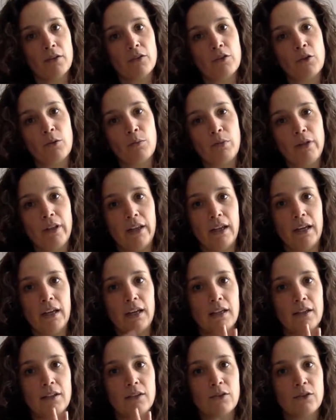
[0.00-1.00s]
so
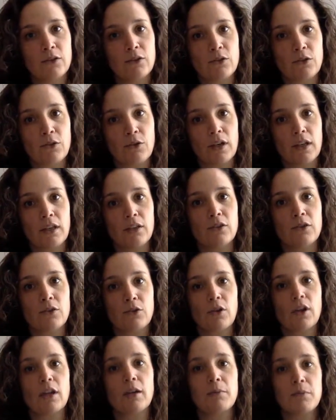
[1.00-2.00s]
plays, screen
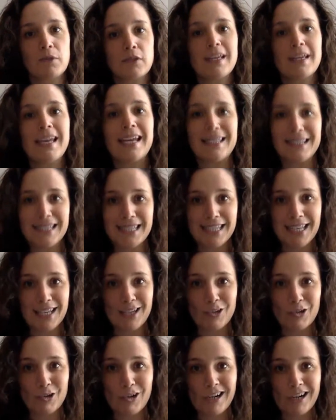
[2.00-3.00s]
scripts,
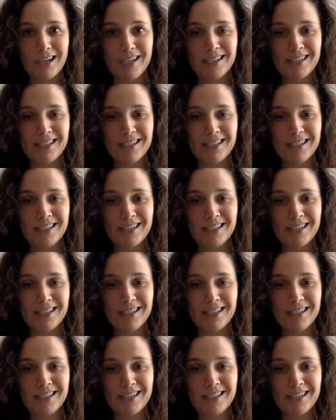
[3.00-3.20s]
etc.